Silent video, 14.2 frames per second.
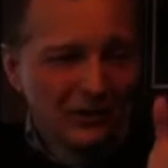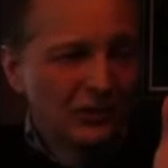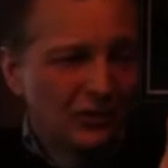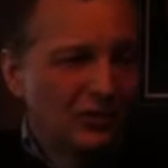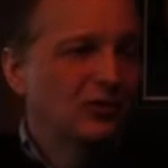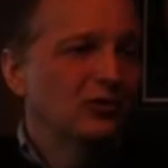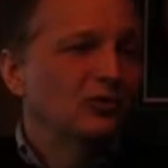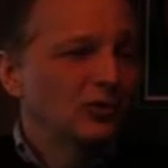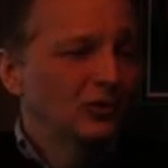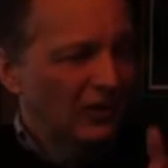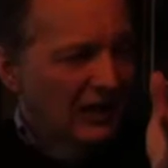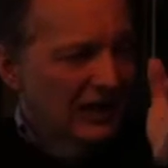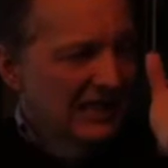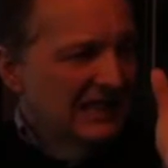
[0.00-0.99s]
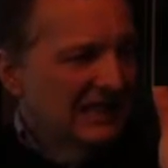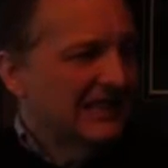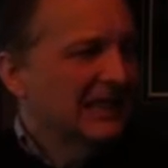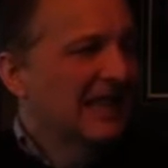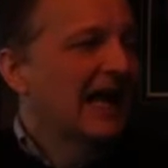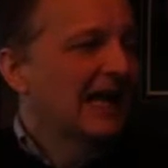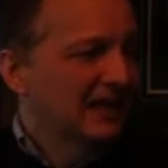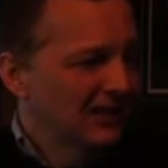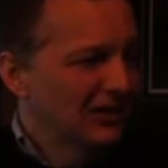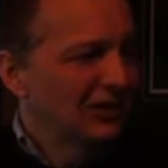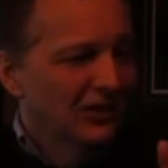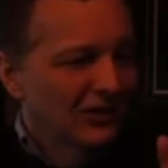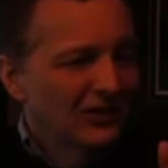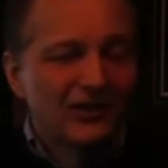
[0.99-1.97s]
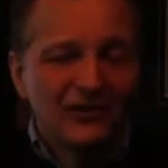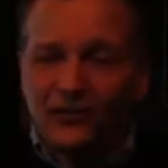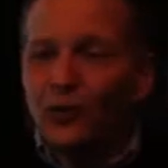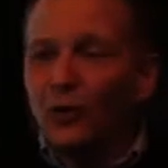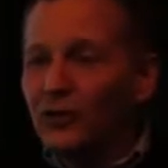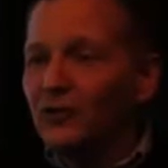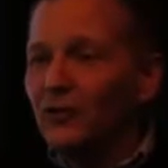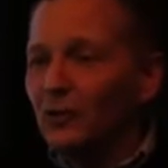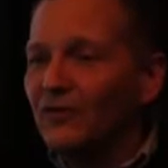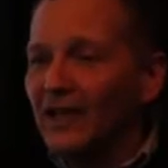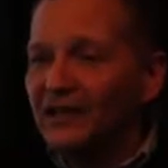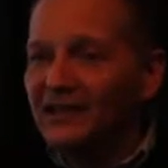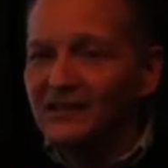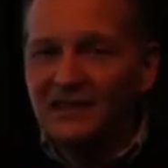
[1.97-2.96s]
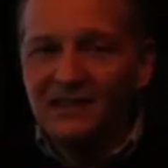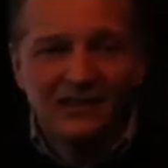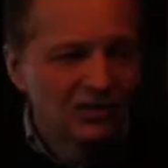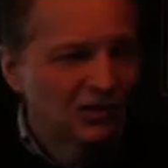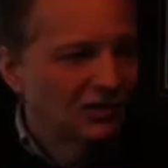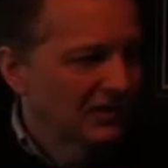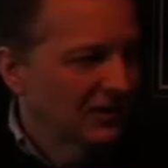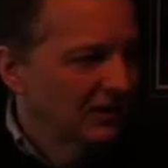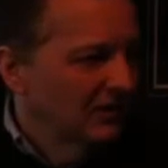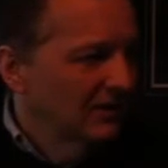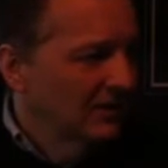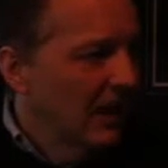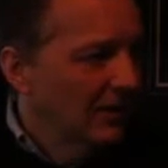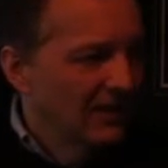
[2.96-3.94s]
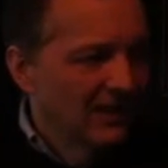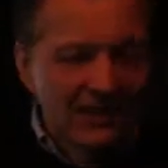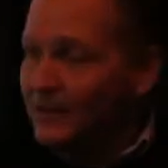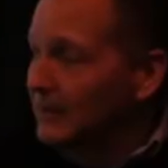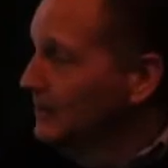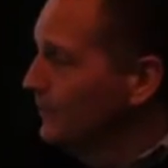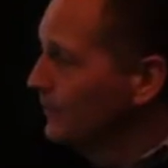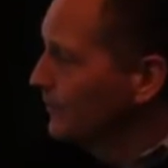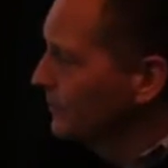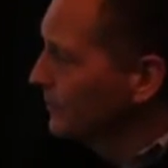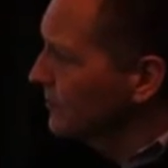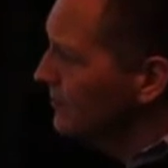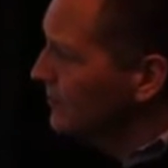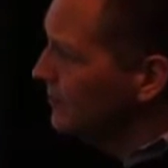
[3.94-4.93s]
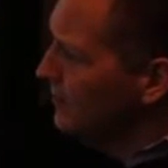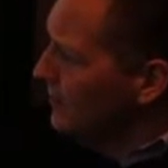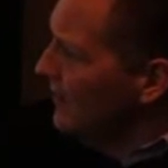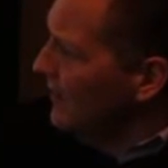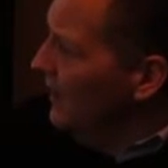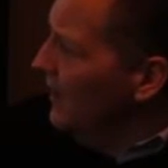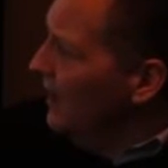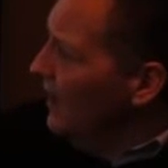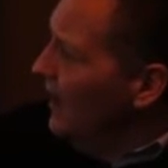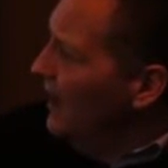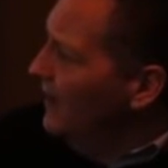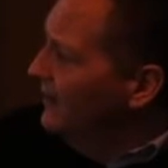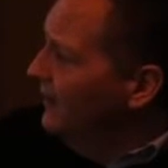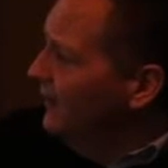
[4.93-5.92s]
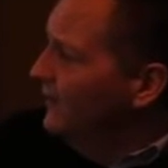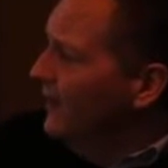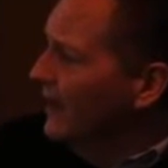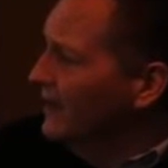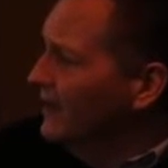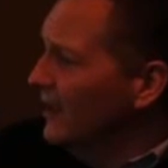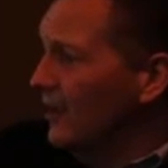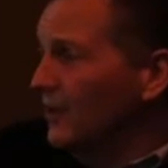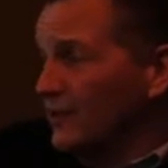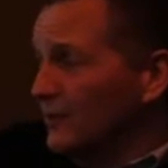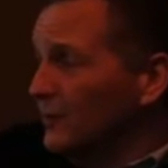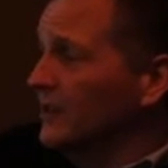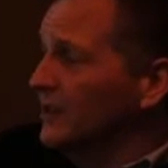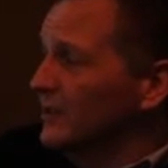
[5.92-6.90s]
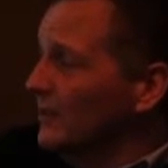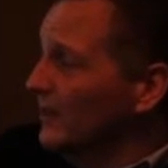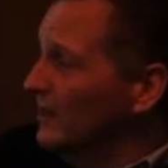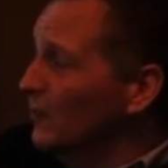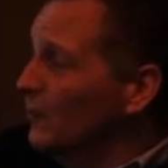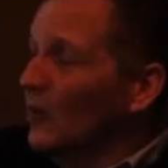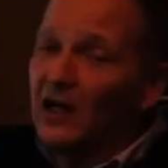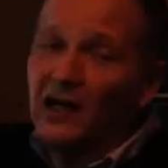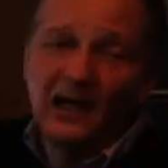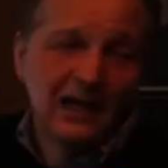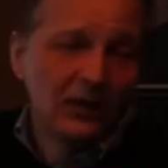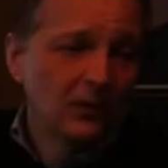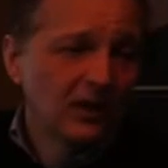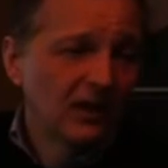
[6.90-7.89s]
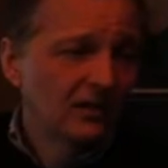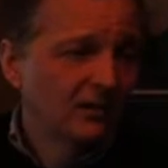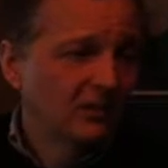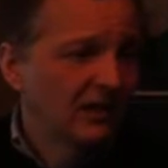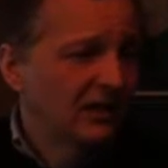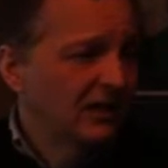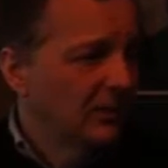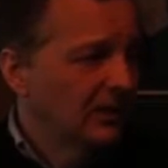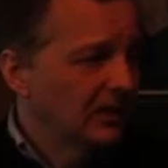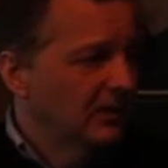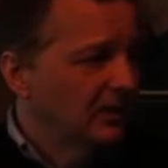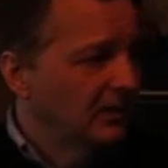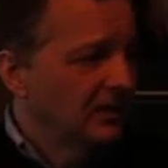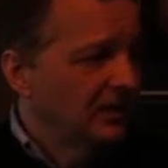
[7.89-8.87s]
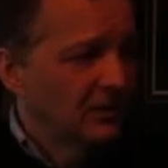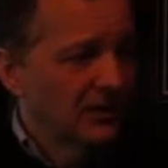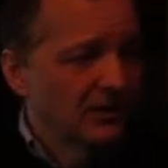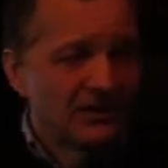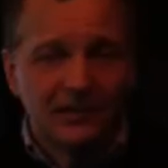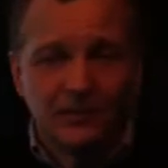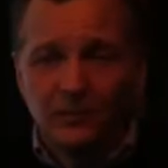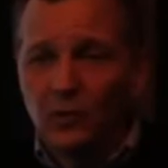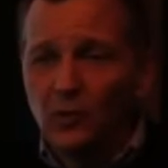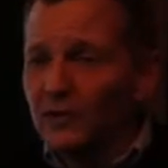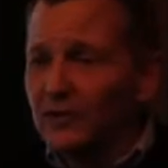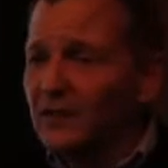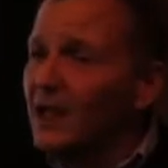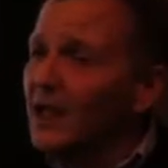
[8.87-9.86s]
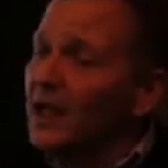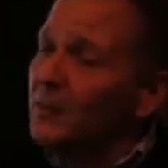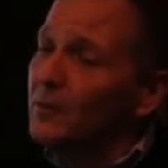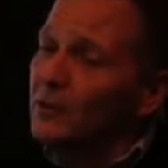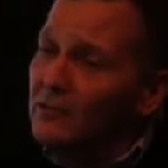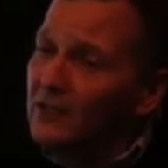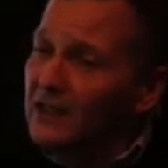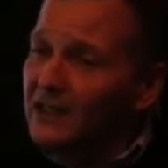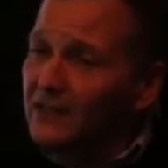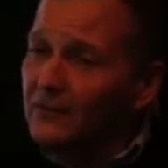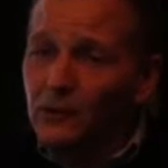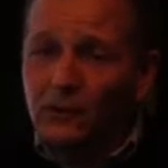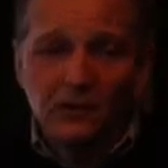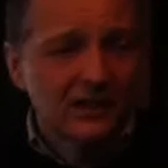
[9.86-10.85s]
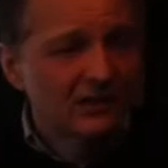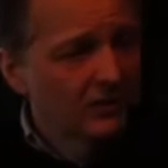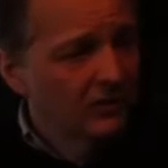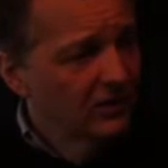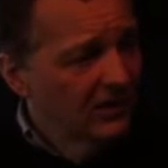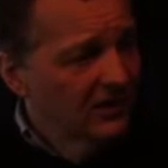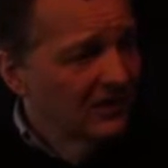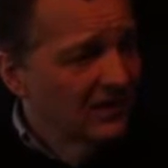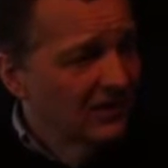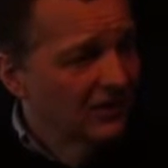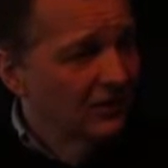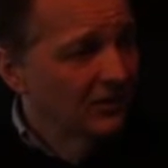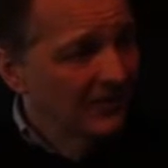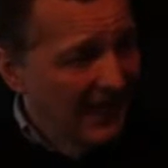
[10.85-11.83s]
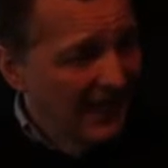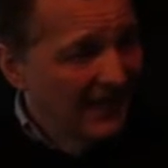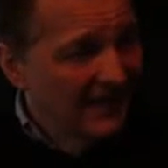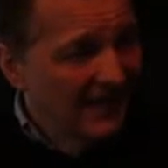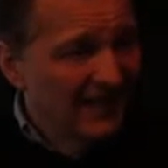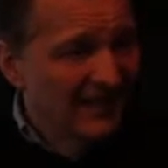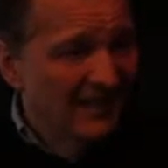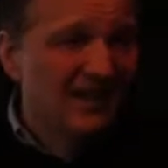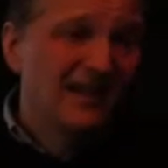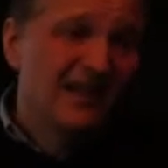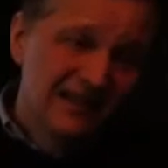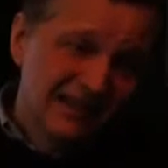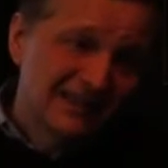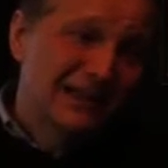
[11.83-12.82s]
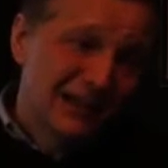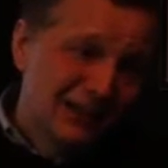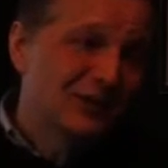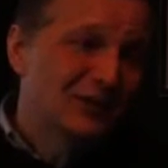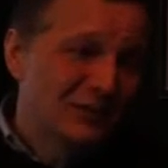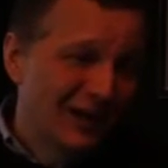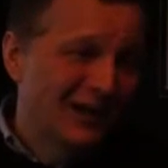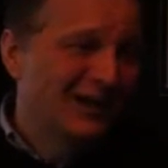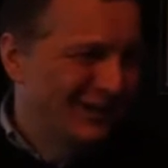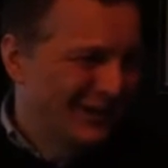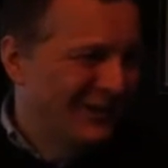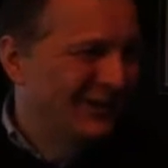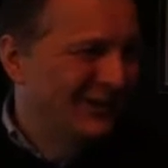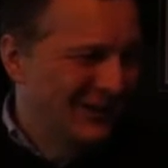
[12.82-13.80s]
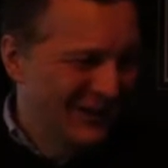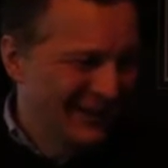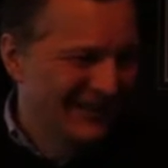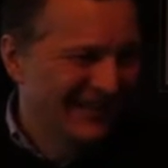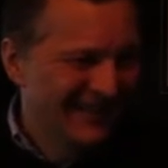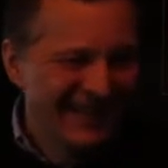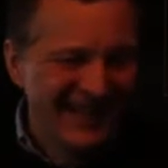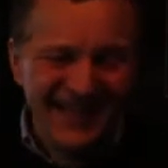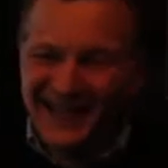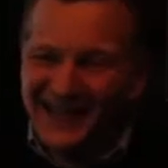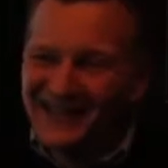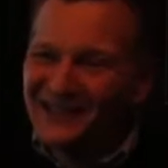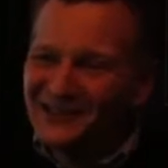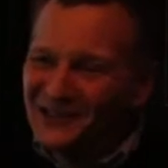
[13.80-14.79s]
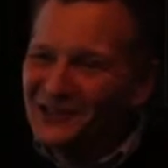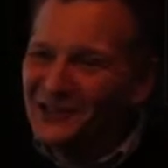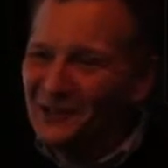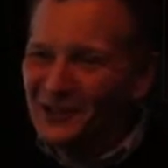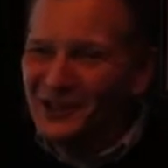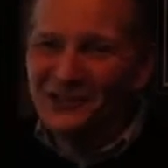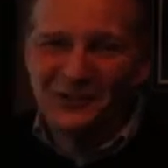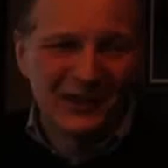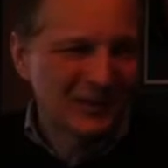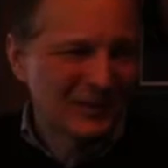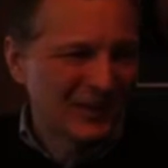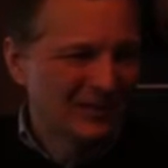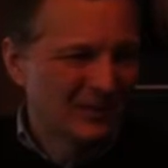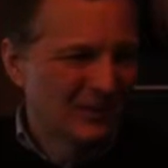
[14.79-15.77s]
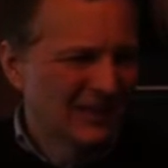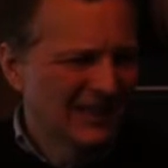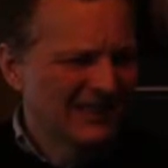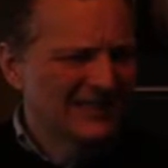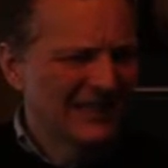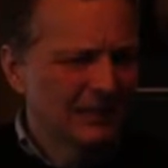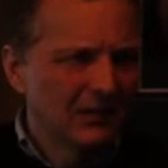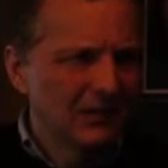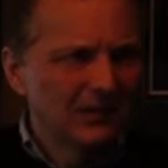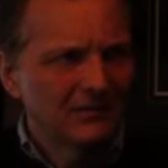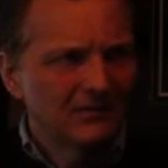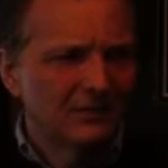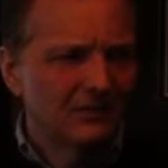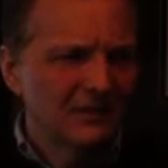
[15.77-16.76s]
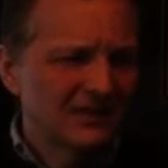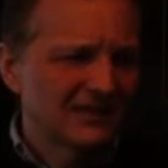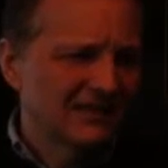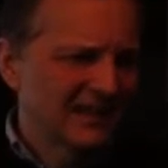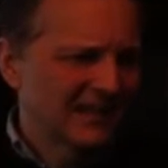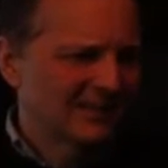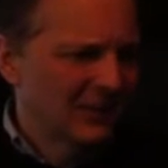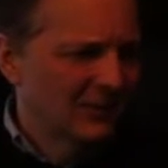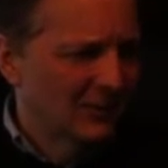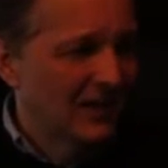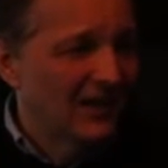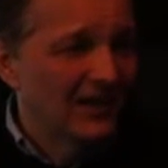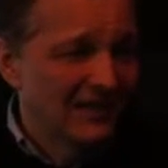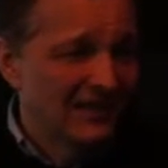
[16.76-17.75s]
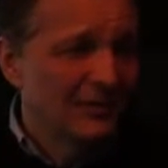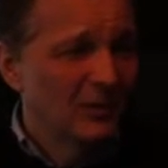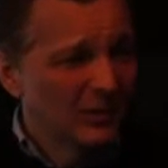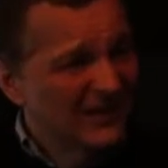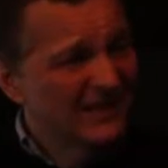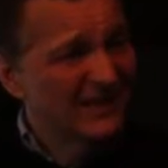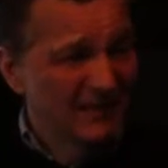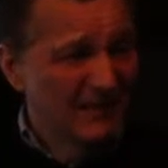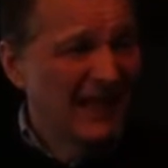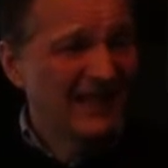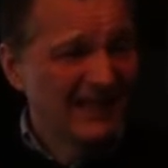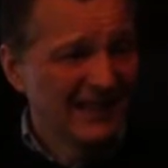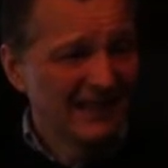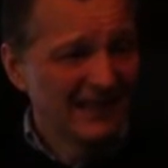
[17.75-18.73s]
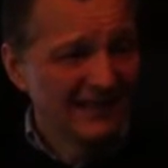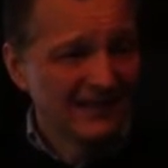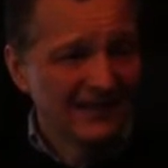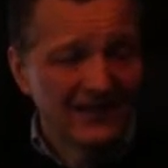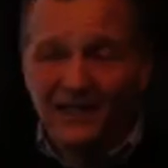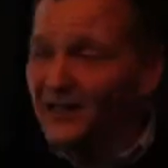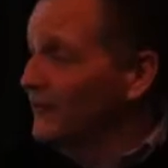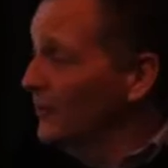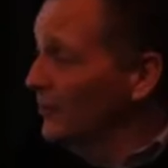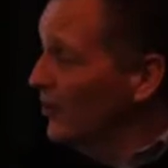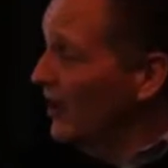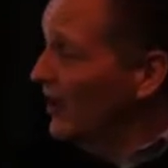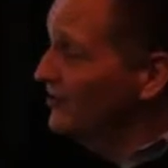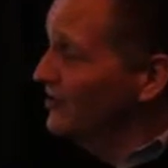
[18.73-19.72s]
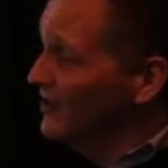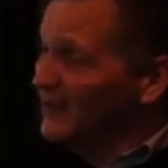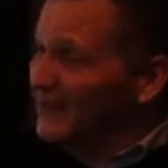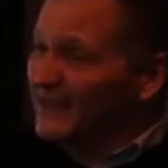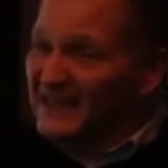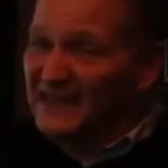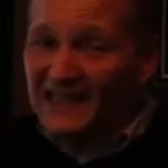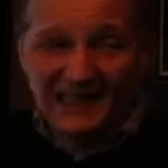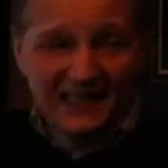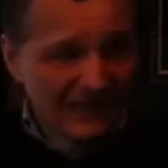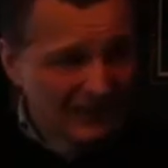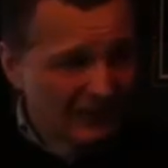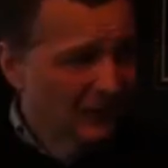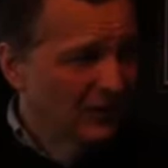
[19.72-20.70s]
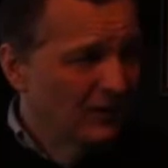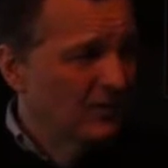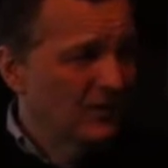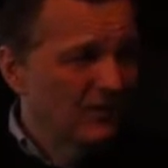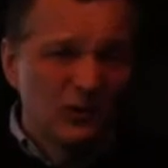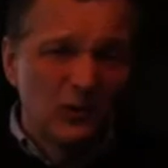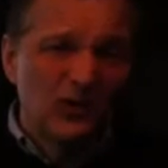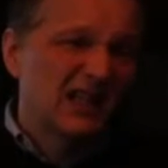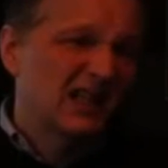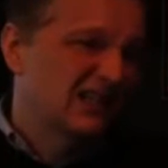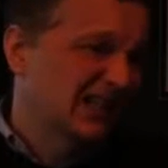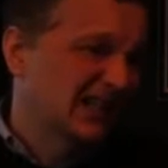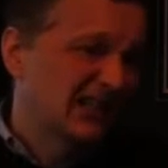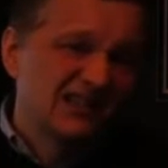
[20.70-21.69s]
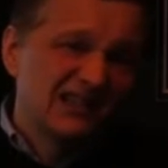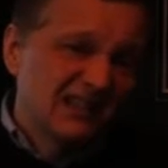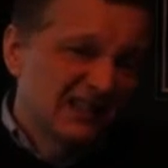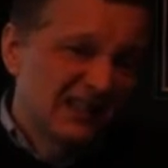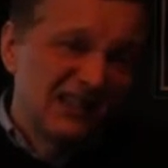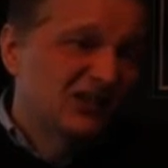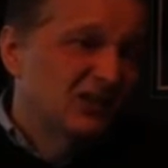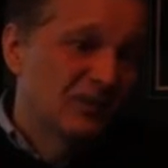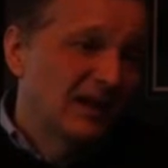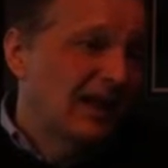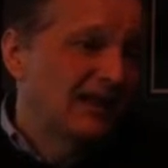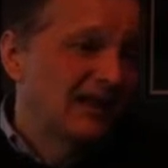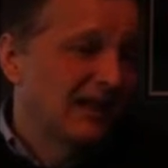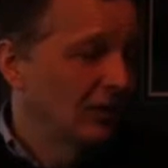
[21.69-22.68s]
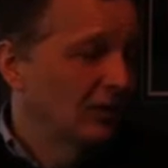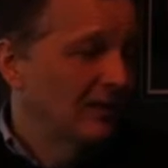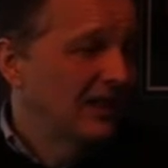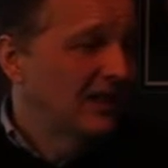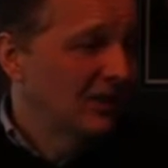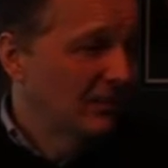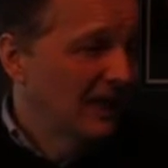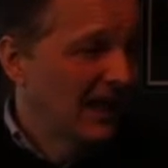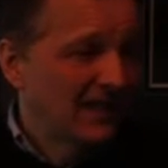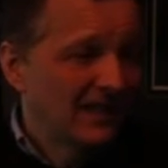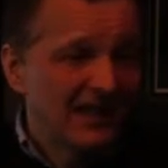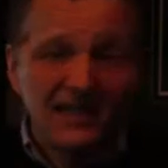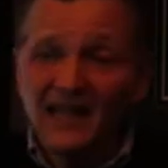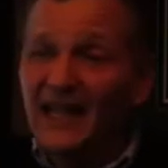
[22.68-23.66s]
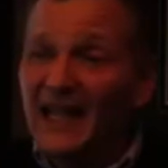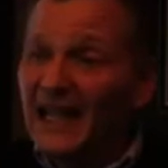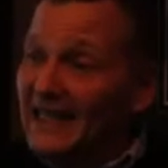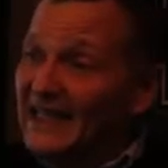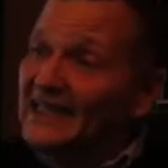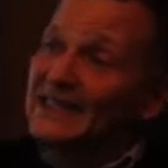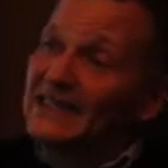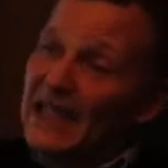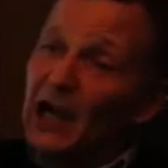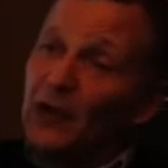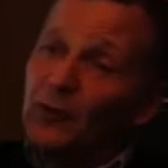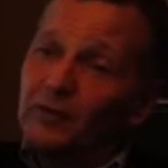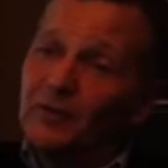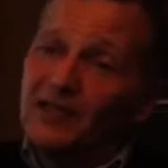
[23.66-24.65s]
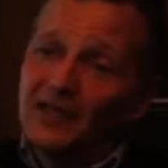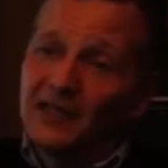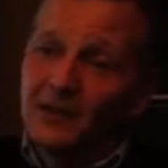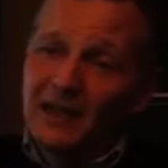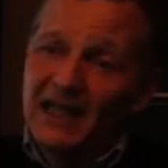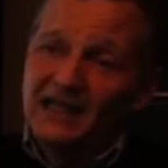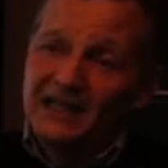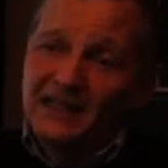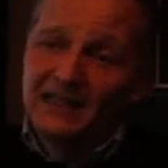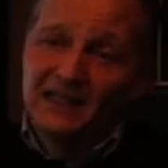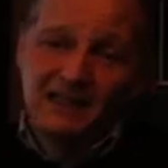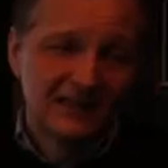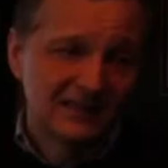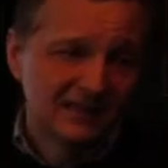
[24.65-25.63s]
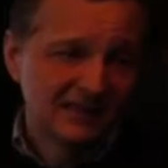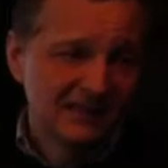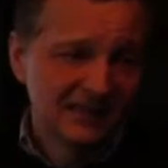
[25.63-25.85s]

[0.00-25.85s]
you do your calendar for your events, and it shows that you're on top of that. And finally, the hardest one is probably why. Why do you want to do this? Why is it important? But really, if you look at your organizational mandate, that's telling you why you're doing it. And that's usually where I direct people when they say, well, I don't know what to say about why. So, well, what's the mandate here? For projects, it's a little different, but for organizations, it's your mandate. You're meeting your mandate, and this is how we're meeting our mandate in this